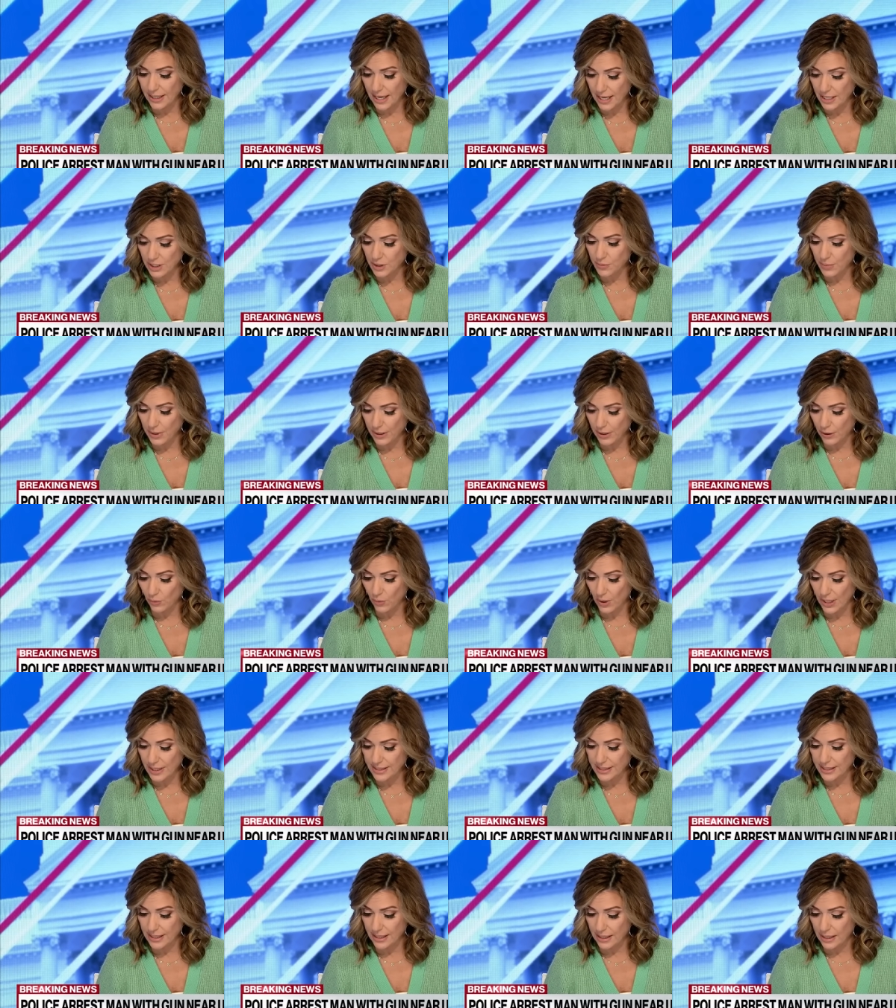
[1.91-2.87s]
has been
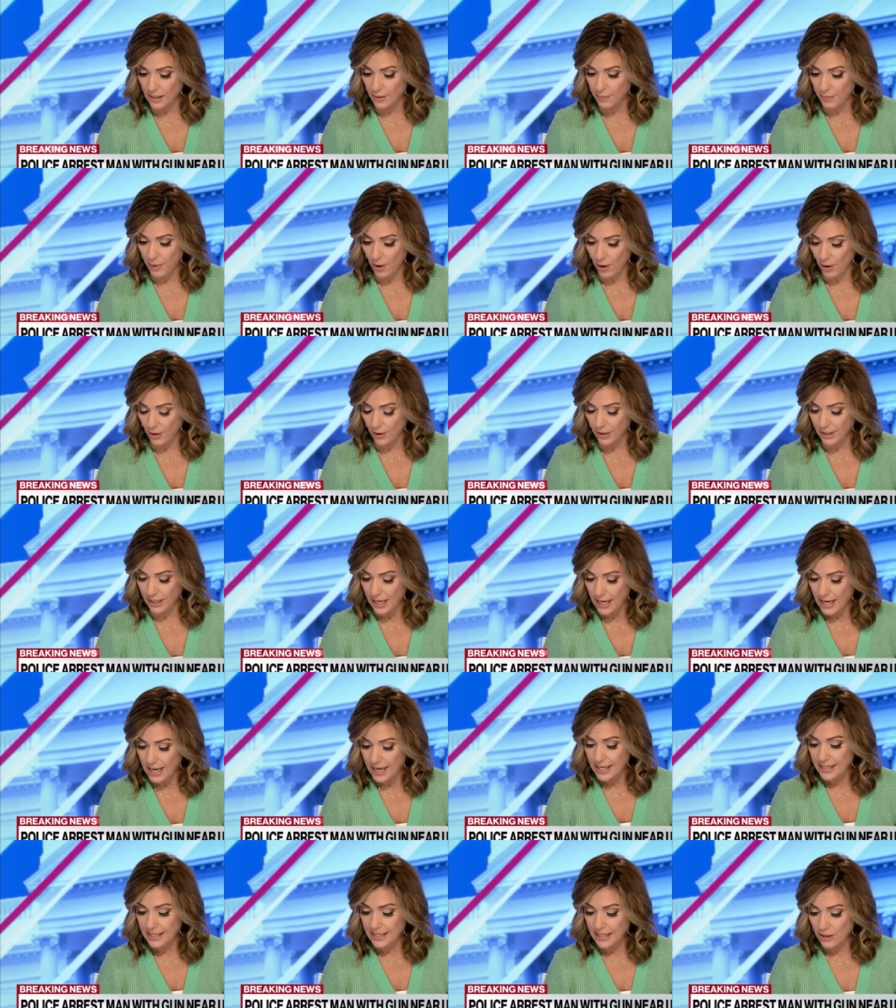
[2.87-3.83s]
arrested in a park
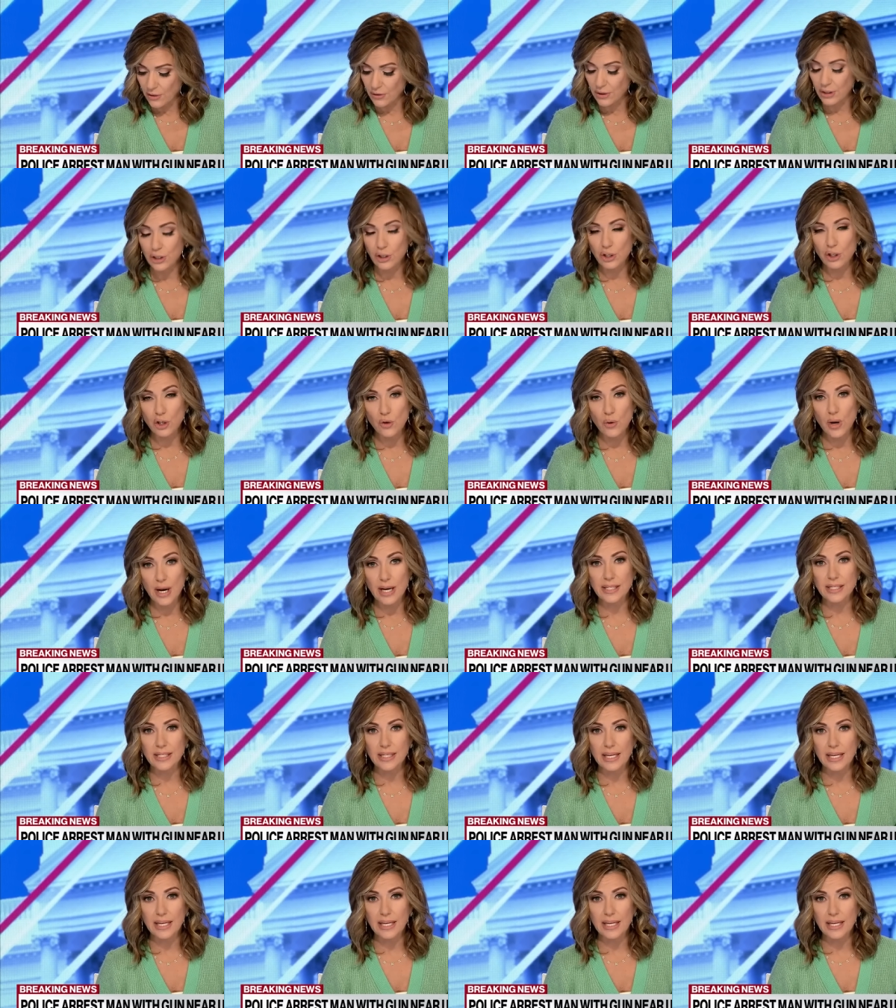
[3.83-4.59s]
near the U.S.